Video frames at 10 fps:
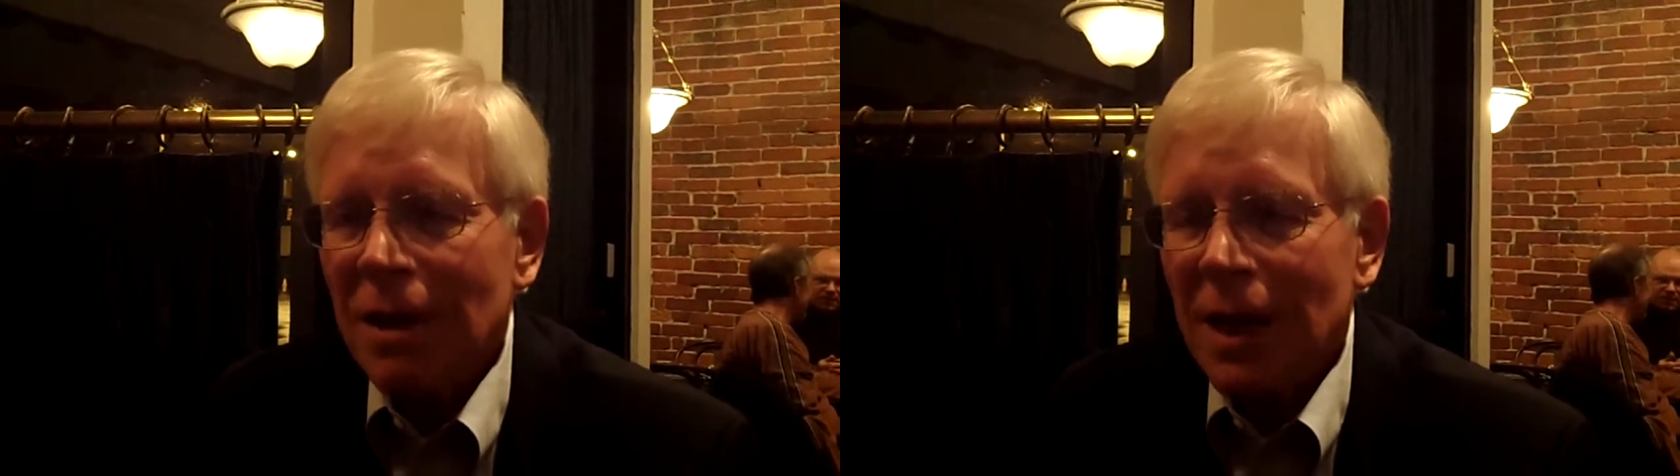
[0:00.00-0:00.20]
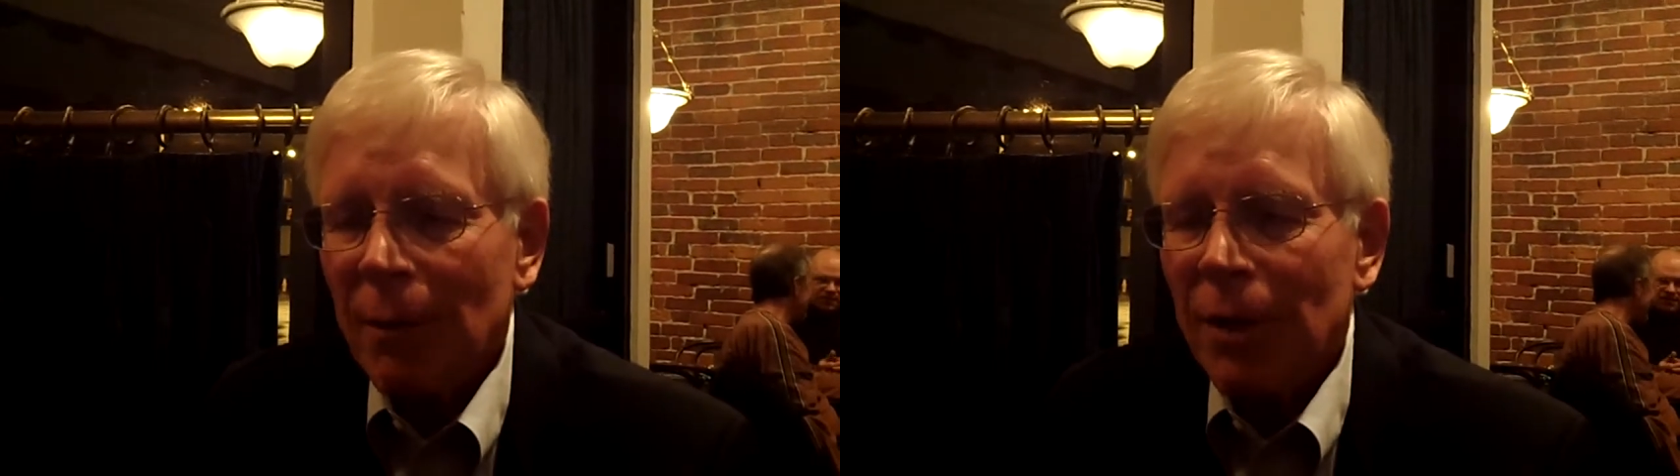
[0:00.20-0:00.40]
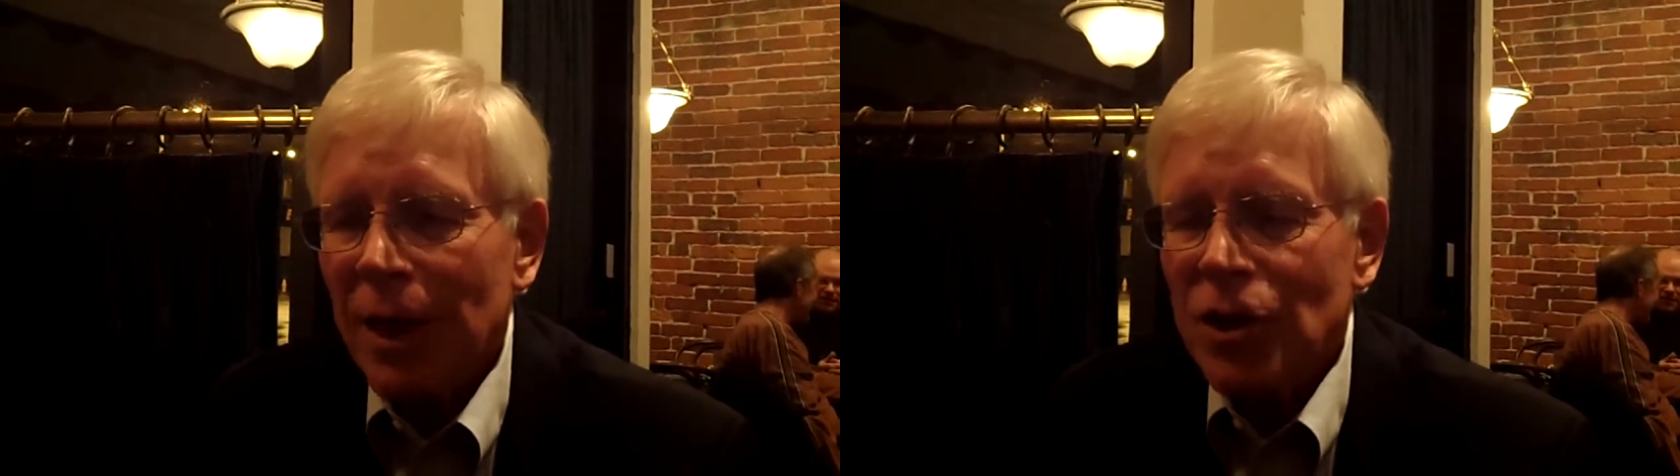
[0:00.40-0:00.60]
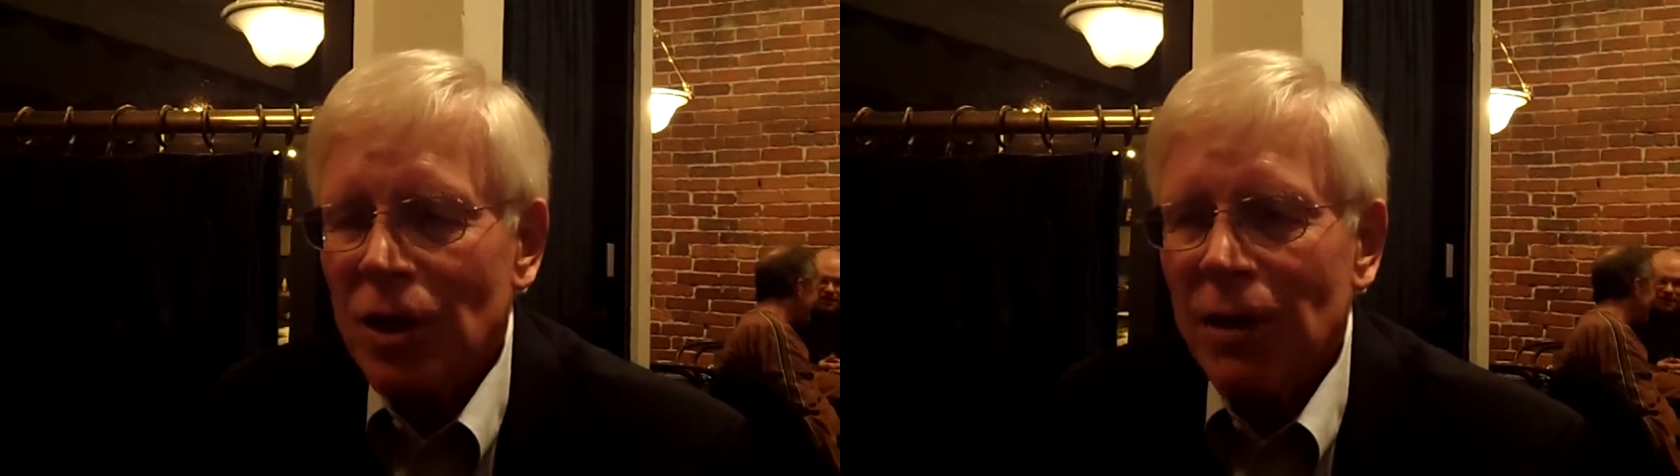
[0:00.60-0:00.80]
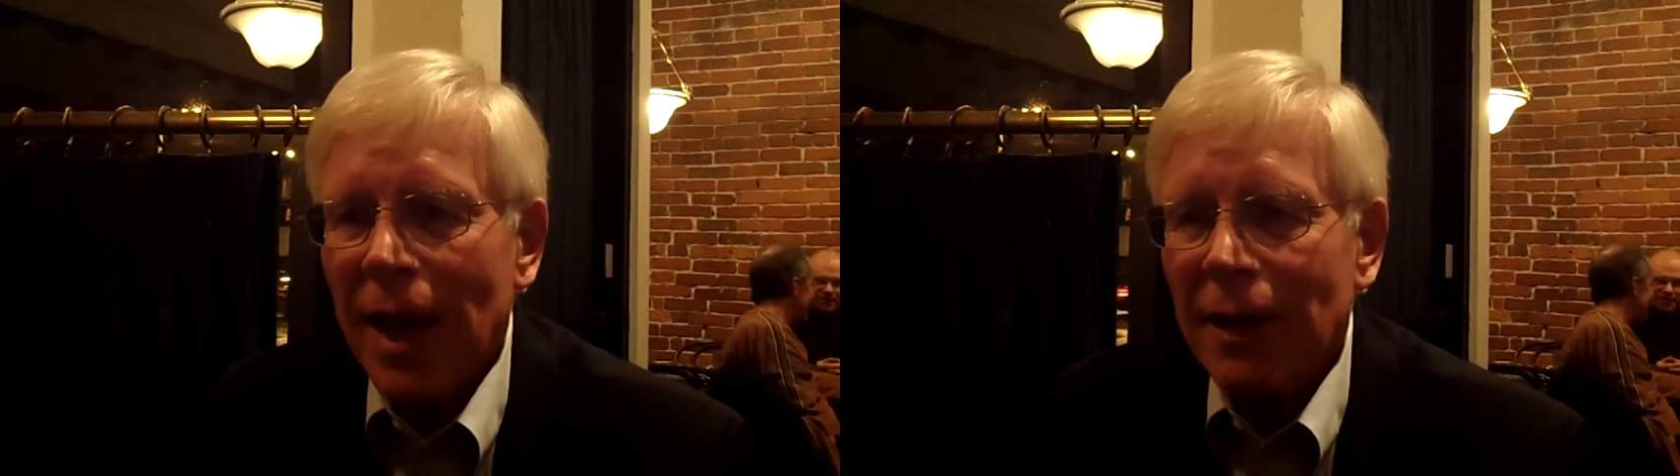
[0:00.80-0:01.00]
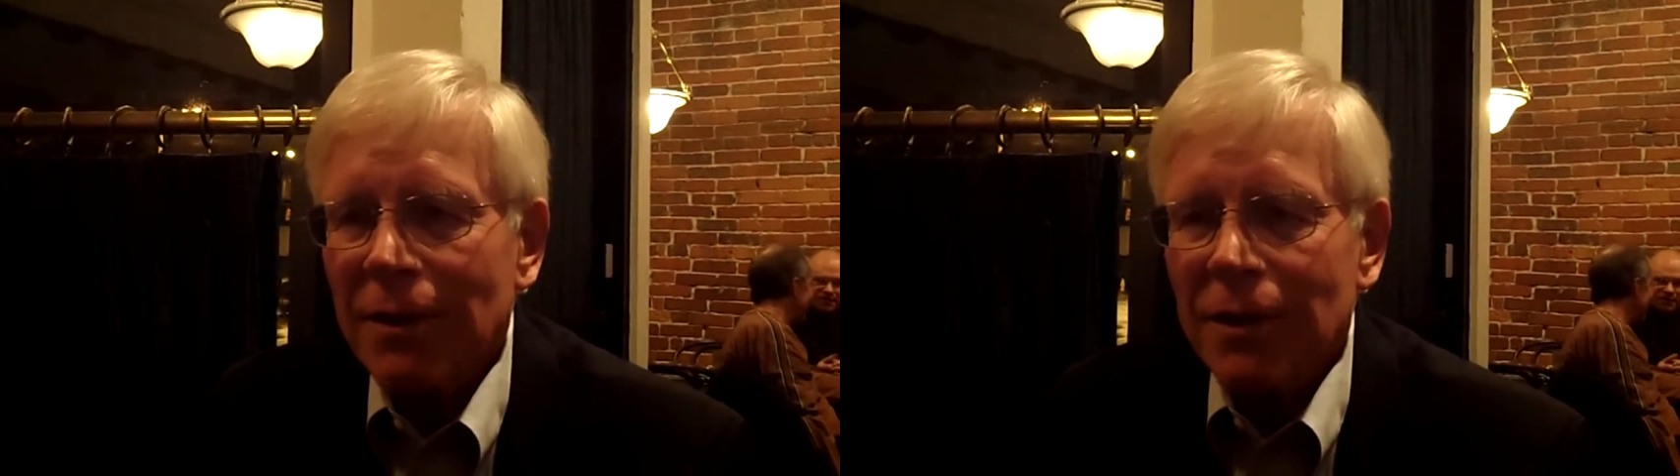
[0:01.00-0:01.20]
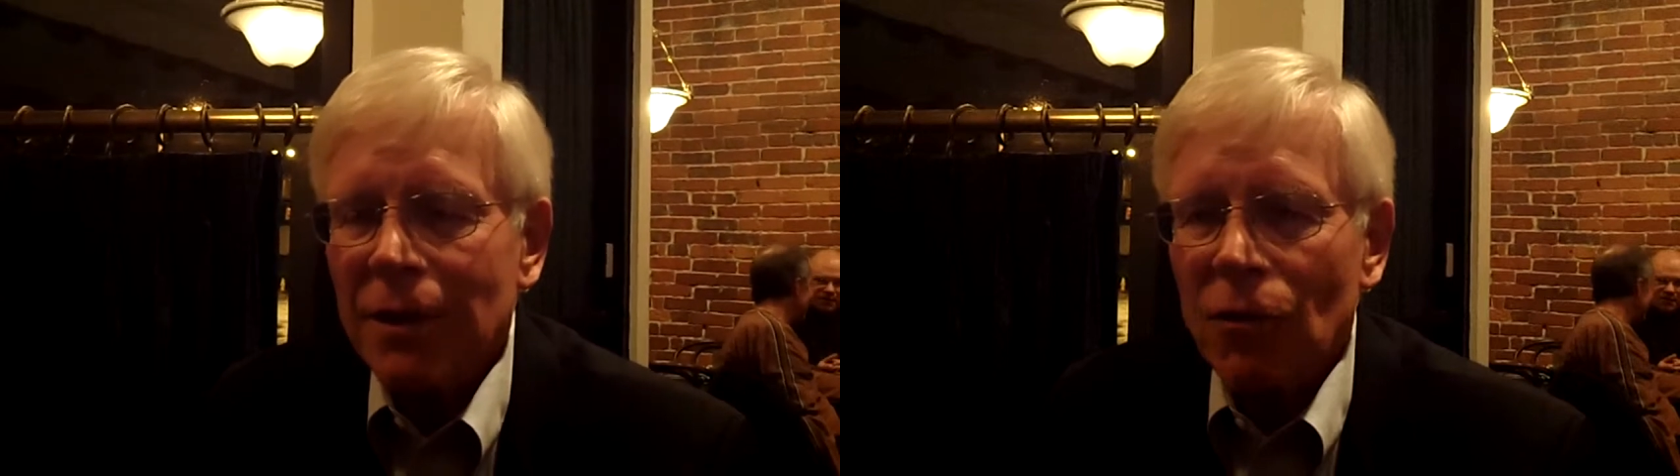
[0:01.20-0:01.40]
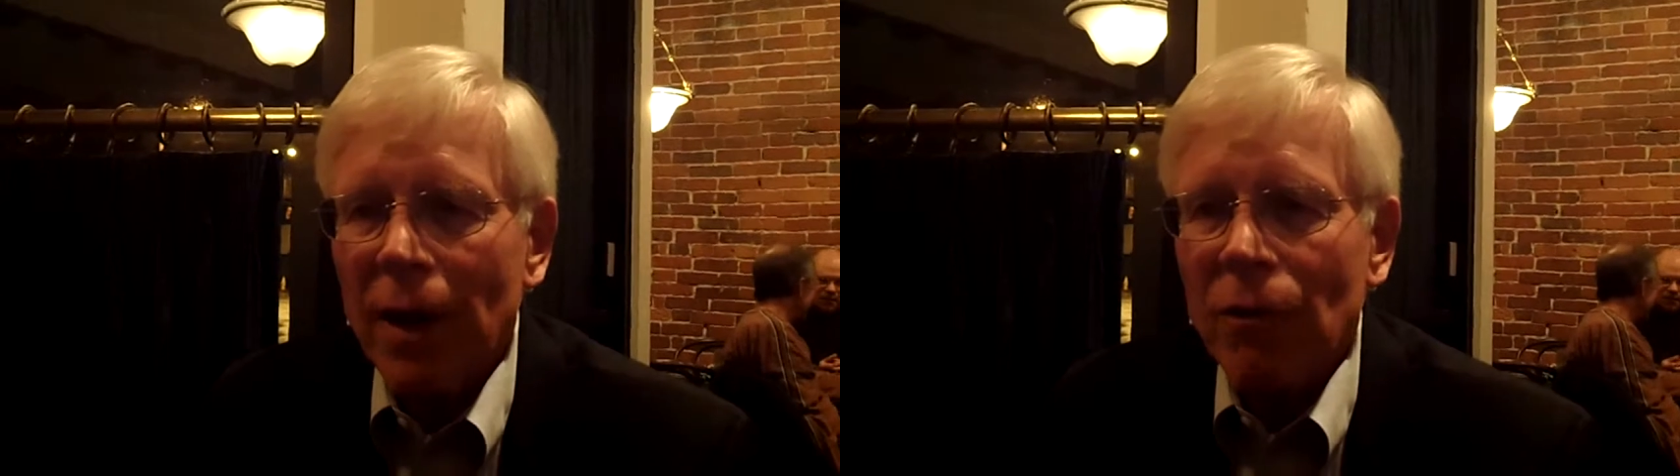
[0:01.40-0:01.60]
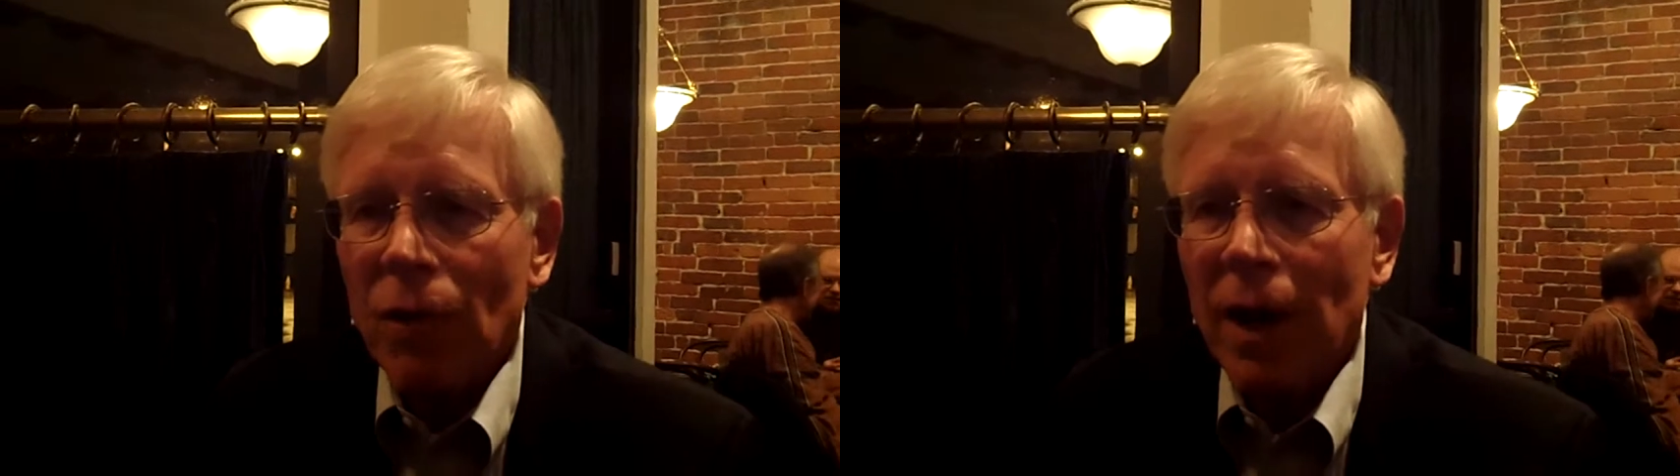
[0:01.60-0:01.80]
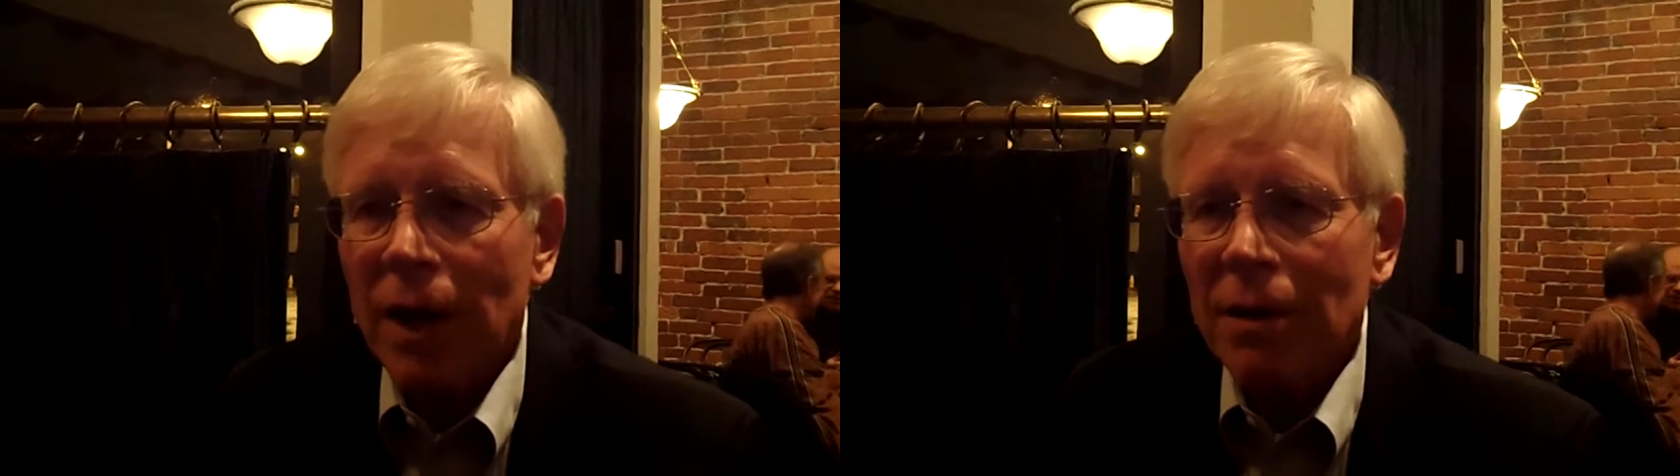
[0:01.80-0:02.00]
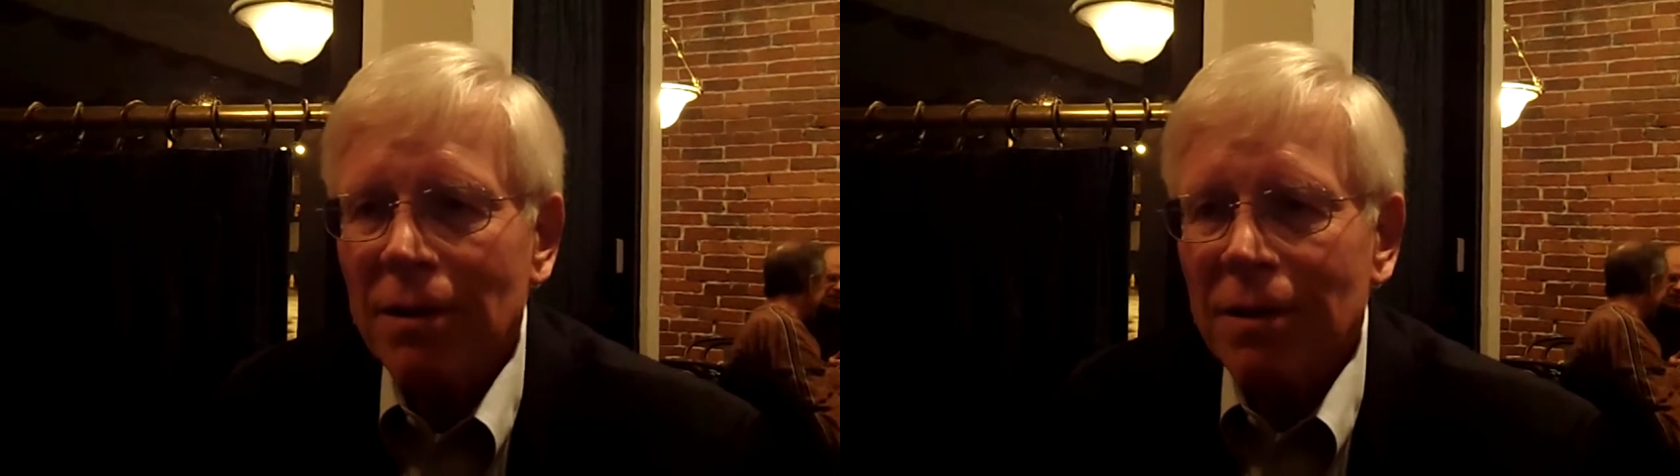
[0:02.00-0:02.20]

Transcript: the combination of that and the grant writing